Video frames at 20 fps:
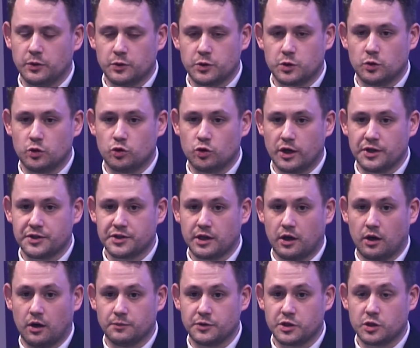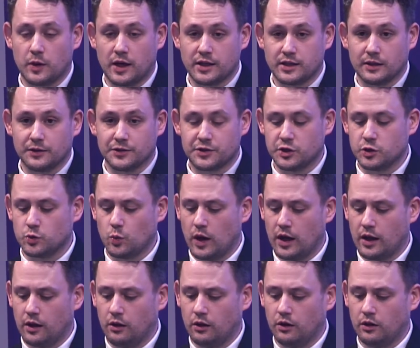to address harms to adults as
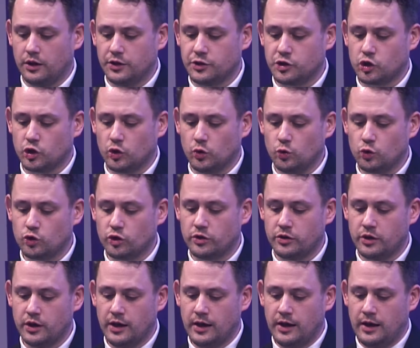well as children.